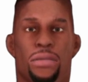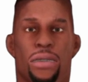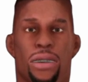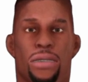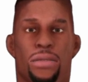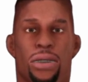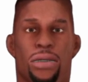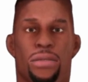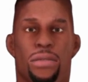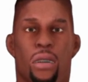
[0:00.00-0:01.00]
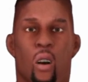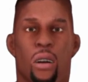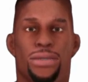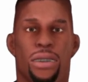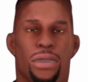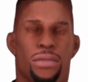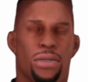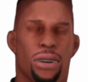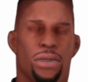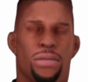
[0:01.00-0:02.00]
unicycle is essentially a
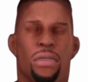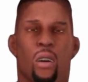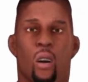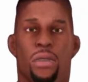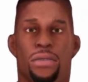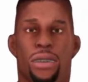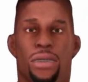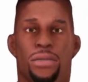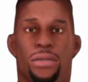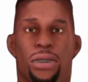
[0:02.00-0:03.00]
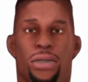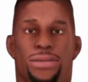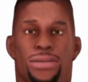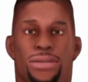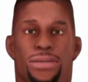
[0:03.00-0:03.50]
wheel with controls attached to it.